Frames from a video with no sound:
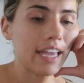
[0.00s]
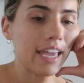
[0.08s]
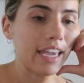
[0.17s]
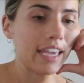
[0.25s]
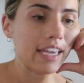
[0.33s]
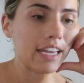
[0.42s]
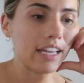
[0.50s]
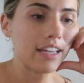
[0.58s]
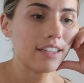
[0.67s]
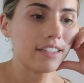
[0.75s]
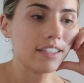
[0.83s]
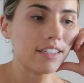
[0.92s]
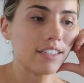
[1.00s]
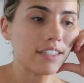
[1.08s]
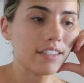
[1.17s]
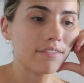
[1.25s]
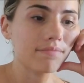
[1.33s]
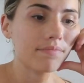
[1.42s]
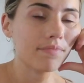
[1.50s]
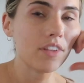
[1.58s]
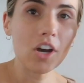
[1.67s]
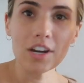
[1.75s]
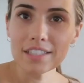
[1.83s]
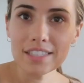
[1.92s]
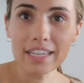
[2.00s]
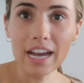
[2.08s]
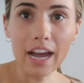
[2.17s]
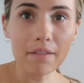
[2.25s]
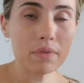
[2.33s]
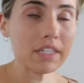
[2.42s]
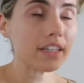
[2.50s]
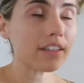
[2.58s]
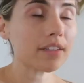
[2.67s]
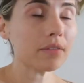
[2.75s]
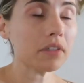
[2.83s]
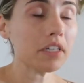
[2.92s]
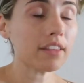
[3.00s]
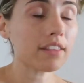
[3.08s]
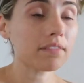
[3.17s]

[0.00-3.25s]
And honestly, I've been dealing with